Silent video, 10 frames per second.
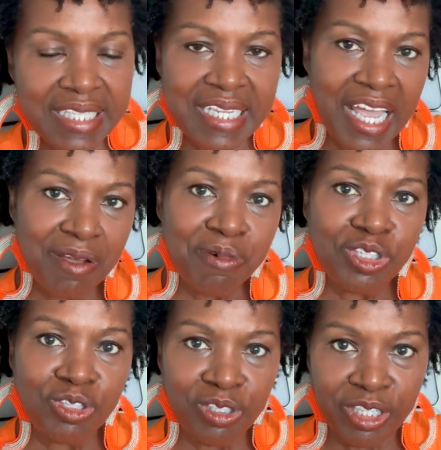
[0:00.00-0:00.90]
take
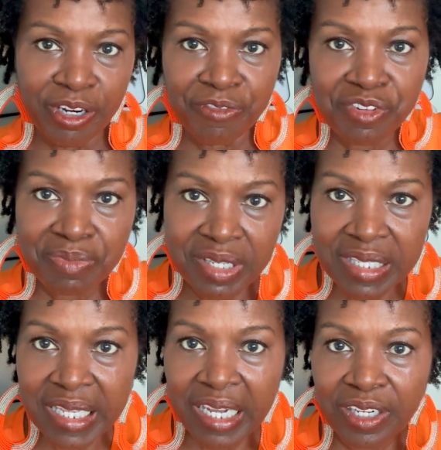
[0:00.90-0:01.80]
what you learned from this
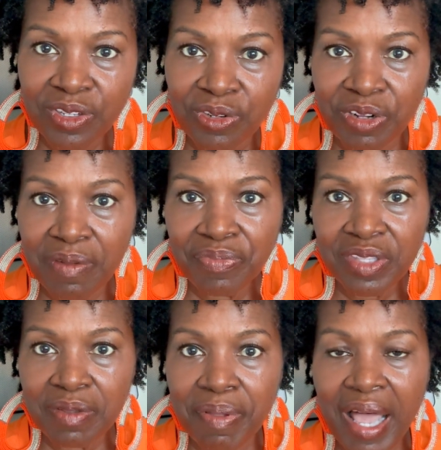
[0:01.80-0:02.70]
scouting trip
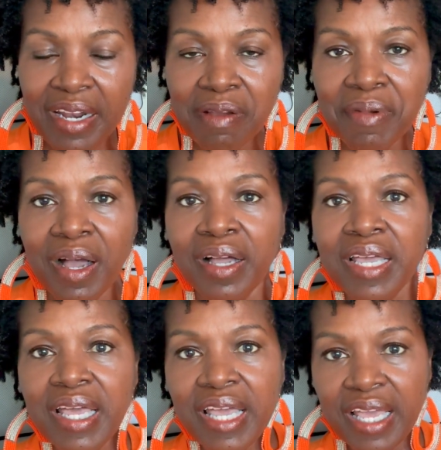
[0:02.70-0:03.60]
to Panama
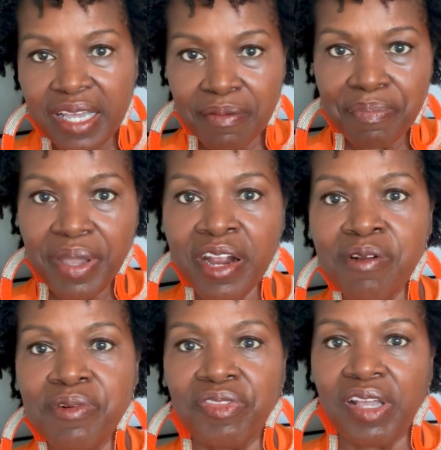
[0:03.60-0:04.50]
and compare
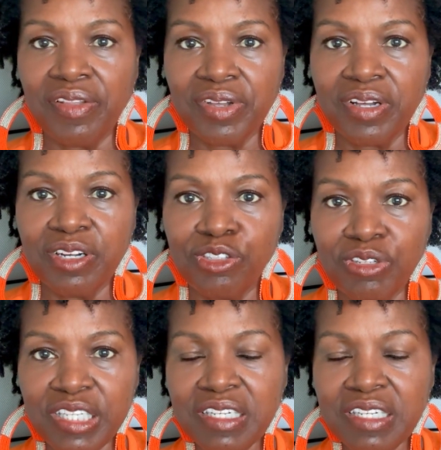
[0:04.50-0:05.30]
it with the other countries.